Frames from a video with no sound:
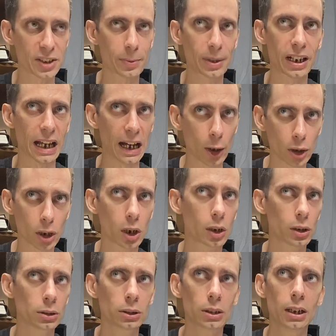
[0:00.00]
I spent how
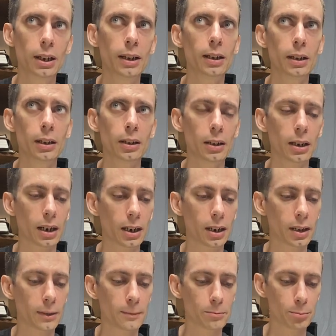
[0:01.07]
long
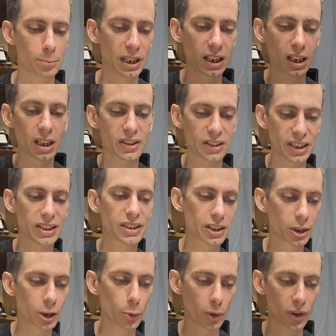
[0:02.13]
being
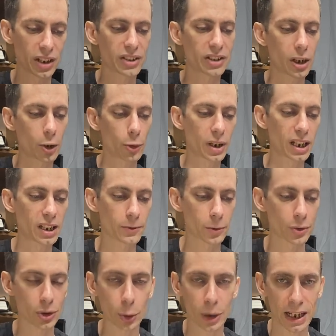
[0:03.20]
consistent doing these tarot
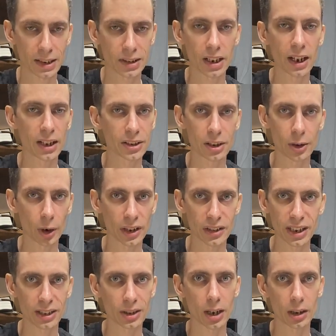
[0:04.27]
readings for zodiac signs here
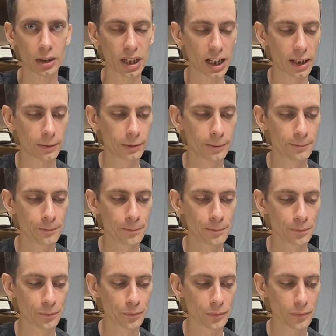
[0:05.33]
on TikTok Live.
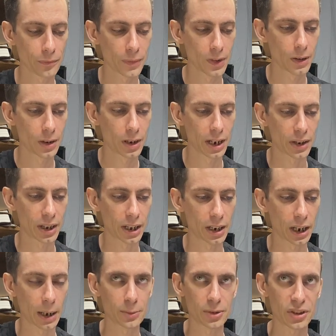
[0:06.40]
And
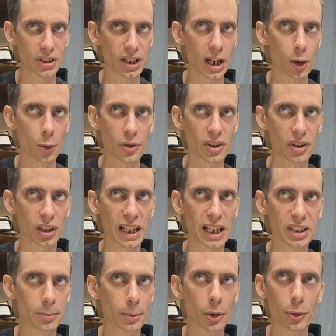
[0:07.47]
then I'm just now, within the
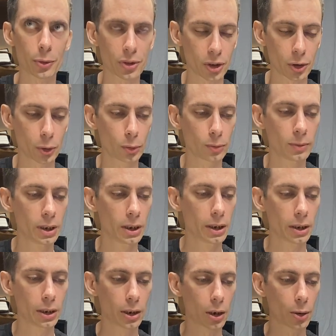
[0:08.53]
last month or two,
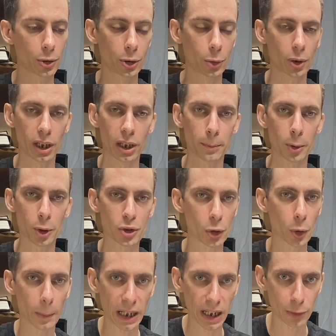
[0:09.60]
doing
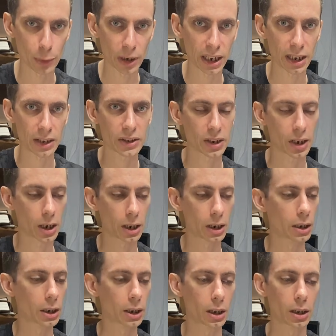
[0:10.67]
personal paid readings
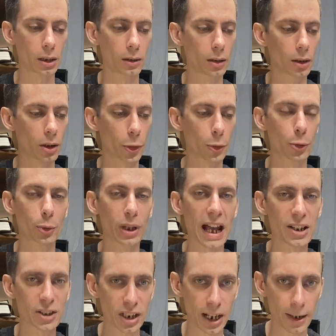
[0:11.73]
on through
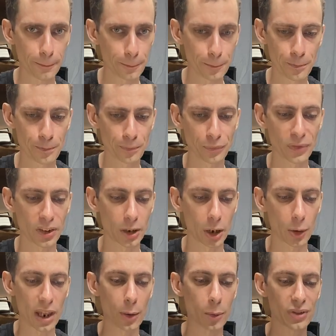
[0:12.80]
Cash App.
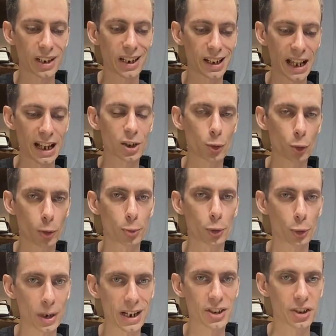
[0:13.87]
That was a natural
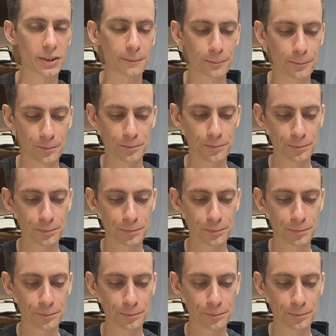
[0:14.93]
progression.